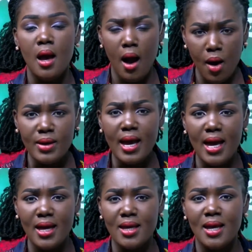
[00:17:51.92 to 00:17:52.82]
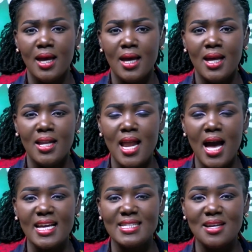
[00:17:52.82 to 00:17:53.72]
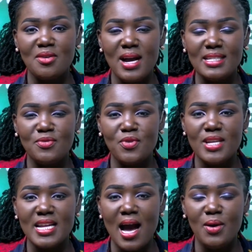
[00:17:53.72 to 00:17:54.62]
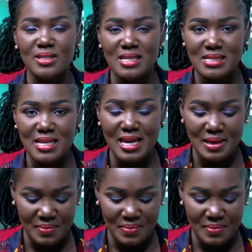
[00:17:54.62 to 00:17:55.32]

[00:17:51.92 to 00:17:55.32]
Okay. Now I get a crutch for you now what to say.